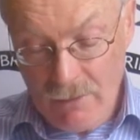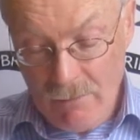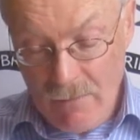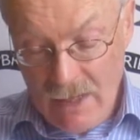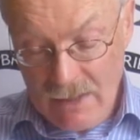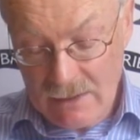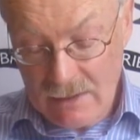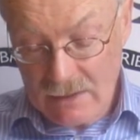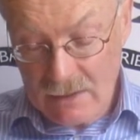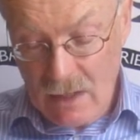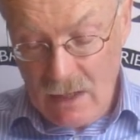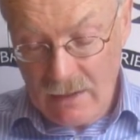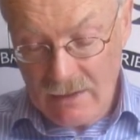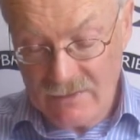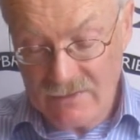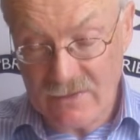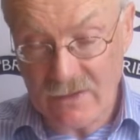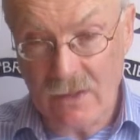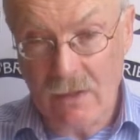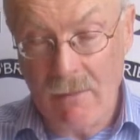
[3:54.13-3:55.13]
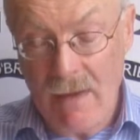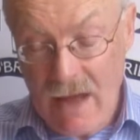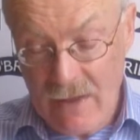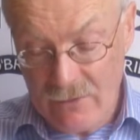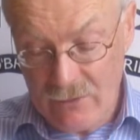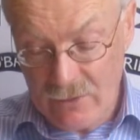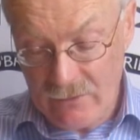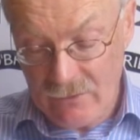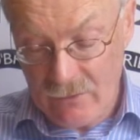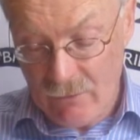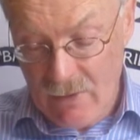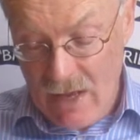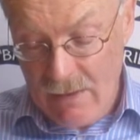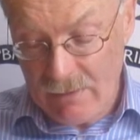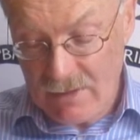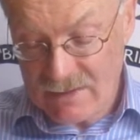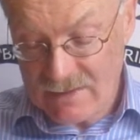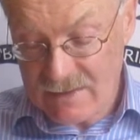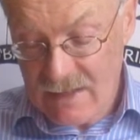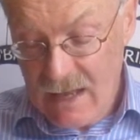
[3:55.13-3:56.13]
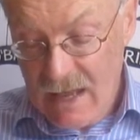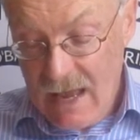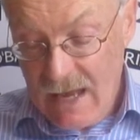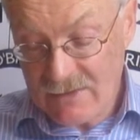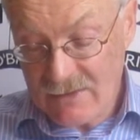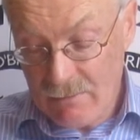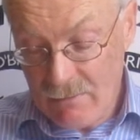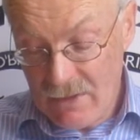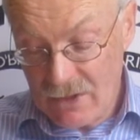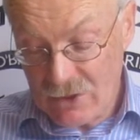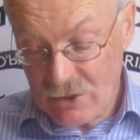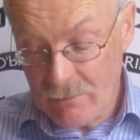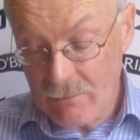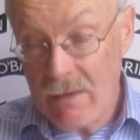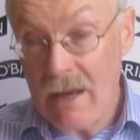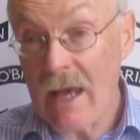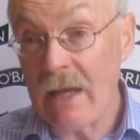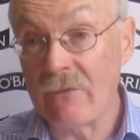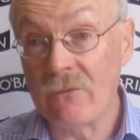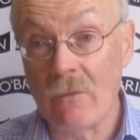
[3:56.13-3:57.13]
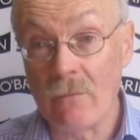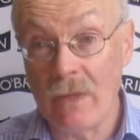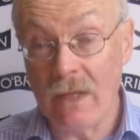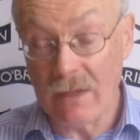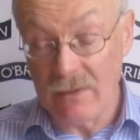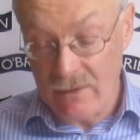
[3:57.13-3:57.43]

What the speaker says: that Michael Collins, the commander of the rebels, has a mission planned for me